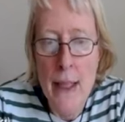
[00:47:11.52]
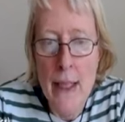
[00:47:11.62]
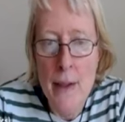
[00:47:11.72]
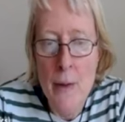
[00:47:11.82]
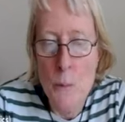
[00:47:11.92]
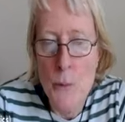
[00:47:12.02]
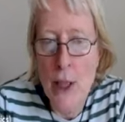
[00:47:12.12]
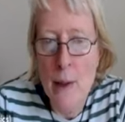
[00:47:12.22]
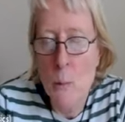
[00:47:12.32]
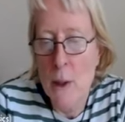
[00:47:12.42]
in a
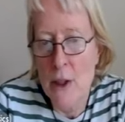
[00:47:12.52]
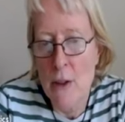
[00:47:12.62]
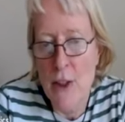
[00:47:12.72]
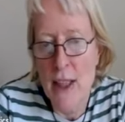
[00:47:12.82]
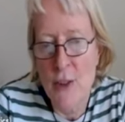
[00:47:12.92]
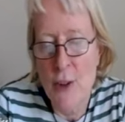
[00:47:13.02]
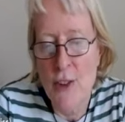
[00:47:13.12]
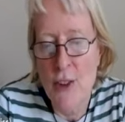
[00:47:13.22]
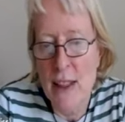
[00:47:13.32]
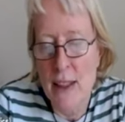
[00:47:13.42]
time window delta
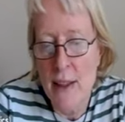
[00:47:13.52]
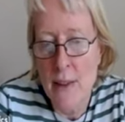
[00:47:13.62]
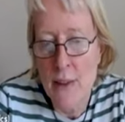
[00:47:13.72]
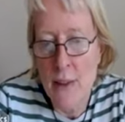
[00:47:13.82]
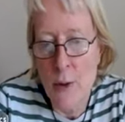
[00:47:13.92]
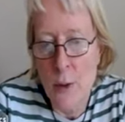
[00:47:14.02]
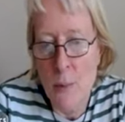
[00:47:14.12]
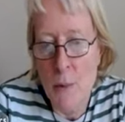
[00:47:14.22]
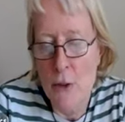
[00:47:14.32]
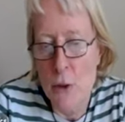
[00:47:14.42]
t that's
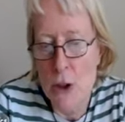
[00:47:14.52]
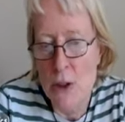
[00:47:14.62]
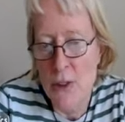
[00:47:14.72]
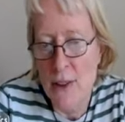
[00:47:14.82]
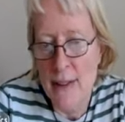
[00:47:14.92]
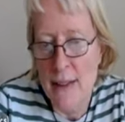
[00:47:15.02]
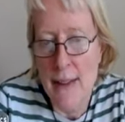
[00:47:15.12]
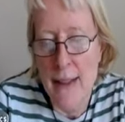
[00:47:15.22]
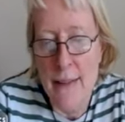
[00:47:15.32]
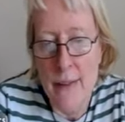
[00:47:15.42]
proportional to
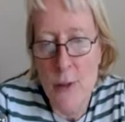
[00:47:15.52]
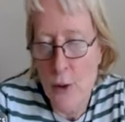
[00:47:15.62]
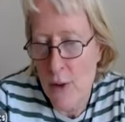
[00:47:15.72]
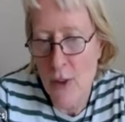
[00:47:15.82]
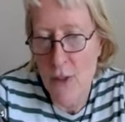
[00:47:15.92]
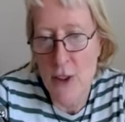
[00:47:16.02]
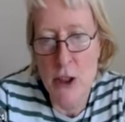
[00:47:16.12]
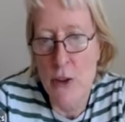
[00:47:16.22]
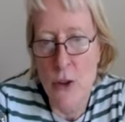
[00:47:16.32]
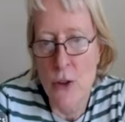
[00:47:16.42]
little n, so it's
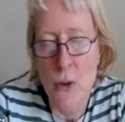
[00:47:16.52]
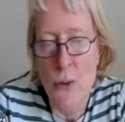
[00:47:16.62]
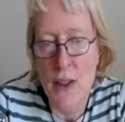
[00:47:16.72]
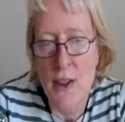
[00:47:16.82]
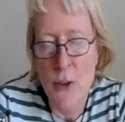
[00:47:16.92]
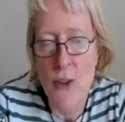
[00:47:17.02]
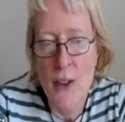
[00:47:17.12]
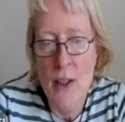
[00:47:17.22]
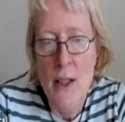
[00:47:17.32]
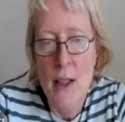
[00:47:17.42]
efficient to do this.
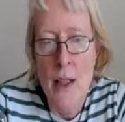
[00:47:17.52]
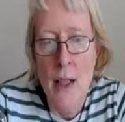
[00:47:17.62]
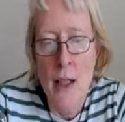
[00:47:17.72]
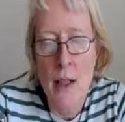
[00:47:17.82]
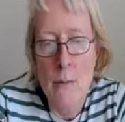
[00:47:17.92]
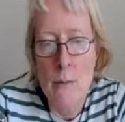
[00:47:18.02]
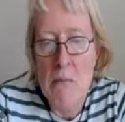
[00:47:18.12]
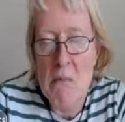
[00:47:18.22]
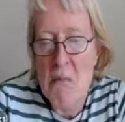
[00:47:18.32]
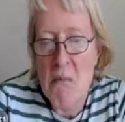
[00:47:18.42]

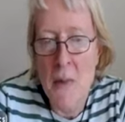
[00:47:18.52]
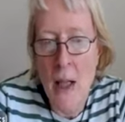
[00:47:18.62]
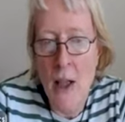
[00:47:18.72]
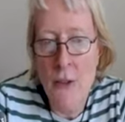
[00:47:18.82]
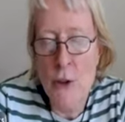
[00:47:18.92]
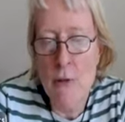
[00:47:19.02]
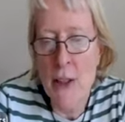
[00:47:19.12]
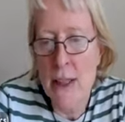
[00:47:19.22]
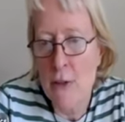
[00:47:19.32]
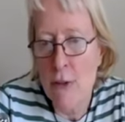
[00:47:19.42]
Um, after
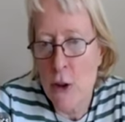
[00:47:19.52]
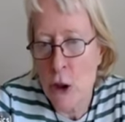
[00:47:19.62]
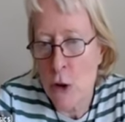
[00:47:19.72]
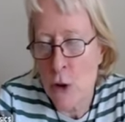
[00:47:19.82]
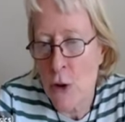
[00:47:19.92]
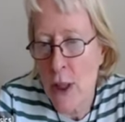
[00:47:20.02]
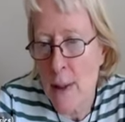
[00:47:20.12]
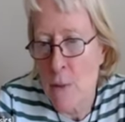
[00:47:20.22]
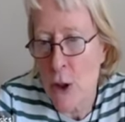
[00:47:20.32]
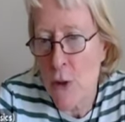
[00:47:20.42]
running for a short
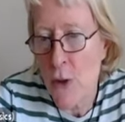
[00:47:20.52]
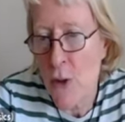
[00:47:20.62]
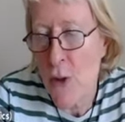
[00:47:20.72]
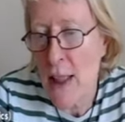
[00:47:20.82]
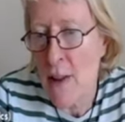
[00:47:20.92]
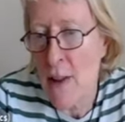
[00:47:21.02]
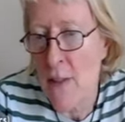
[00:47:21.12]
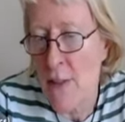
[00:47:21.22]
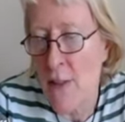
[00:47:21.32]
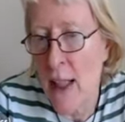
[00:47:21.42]
time just to
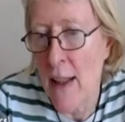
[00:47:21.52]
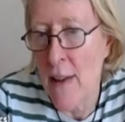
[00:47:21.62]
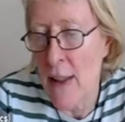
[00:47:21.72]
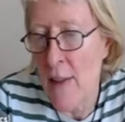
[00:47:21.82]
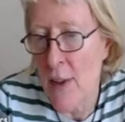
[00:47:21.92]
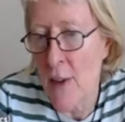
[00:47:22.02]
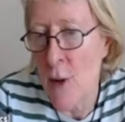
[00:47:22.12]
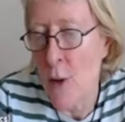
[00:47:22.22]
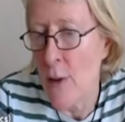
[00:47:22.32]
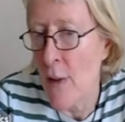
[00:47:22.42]
settle down, get
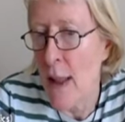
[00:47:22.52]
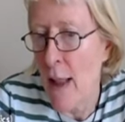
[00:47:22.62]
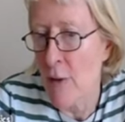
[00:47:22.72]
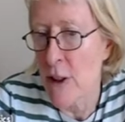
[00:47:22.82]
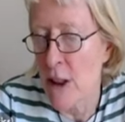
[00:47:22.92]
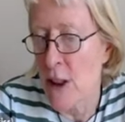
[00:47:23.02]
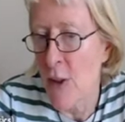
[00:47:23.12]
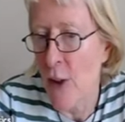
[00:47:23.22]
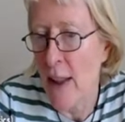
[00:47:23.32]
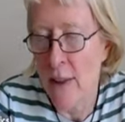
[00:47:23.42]
the, the average to
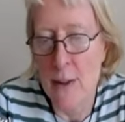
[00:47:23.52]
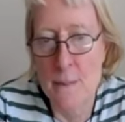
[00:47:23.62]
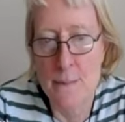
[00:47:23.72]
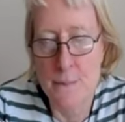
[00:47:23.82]
settle.